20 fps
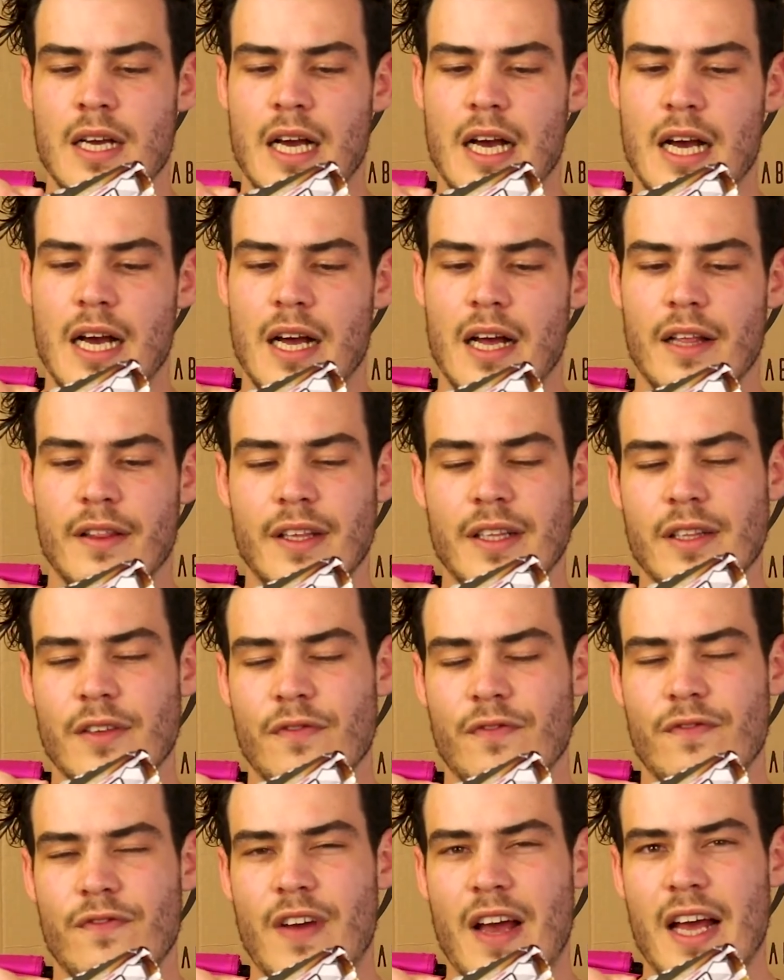I think the
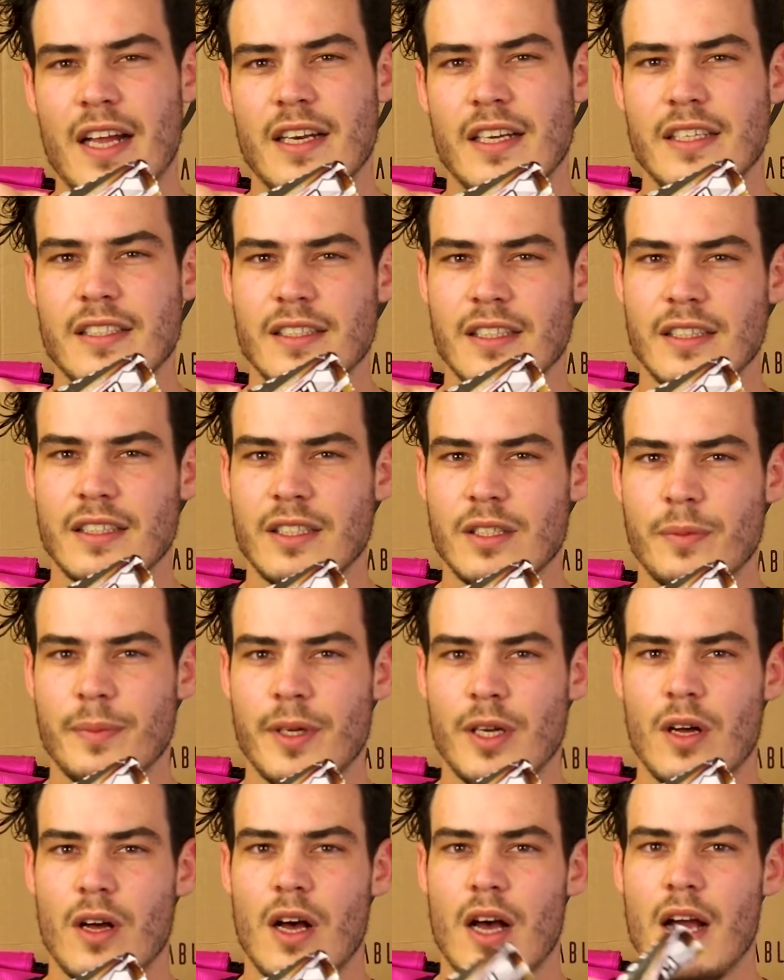fat is a little
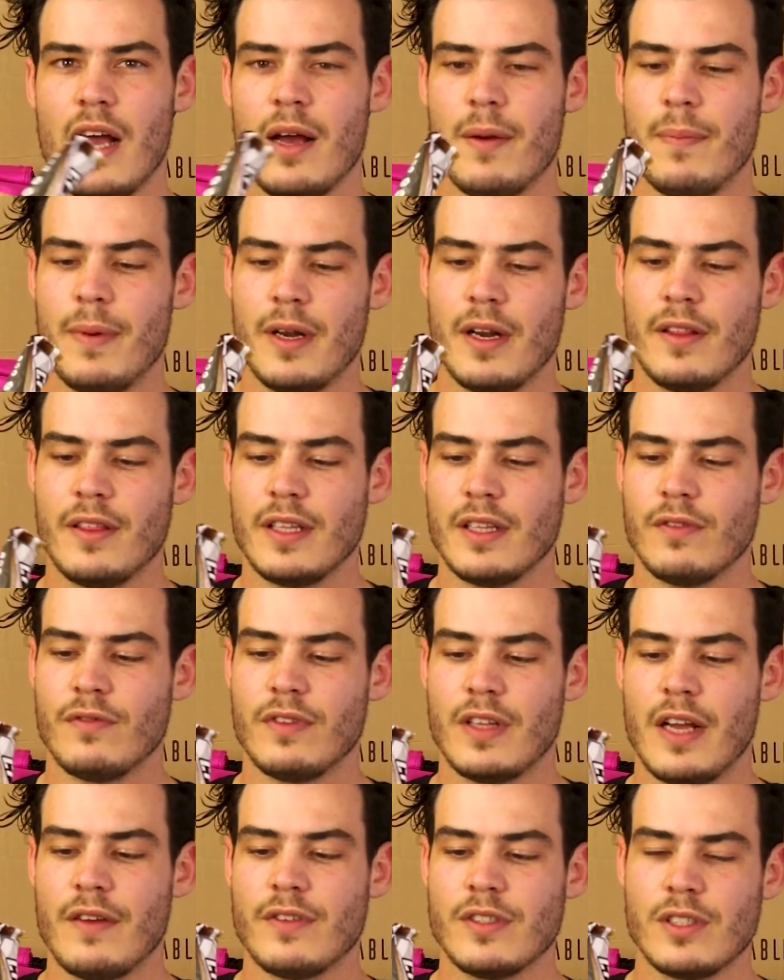bit higher, but I think the
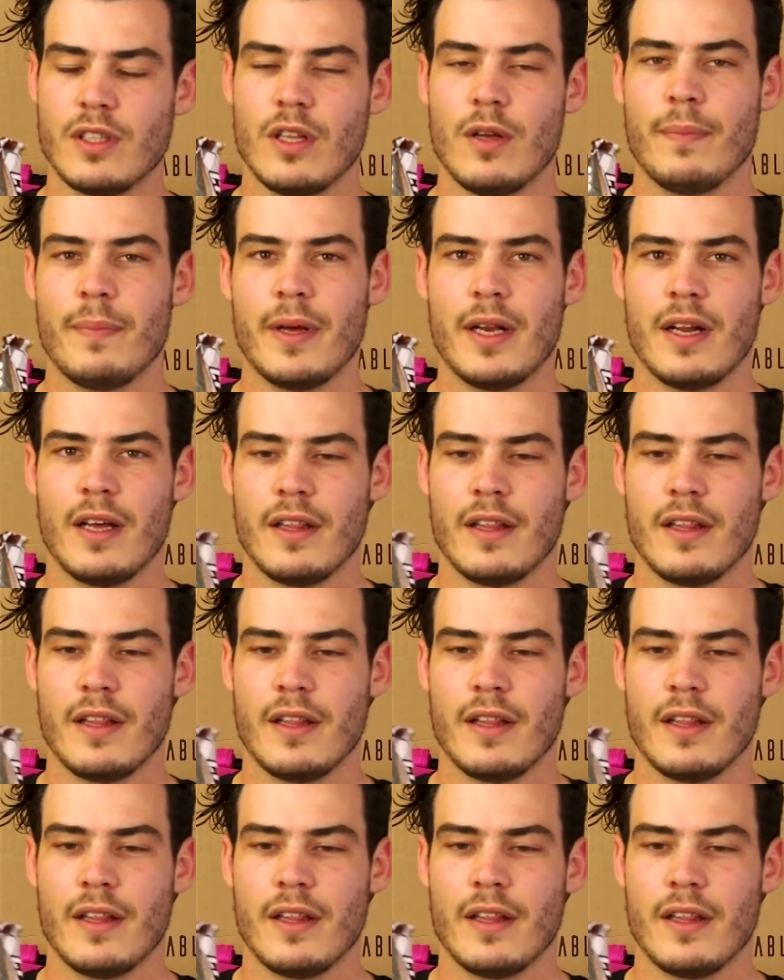flavor is a lot better.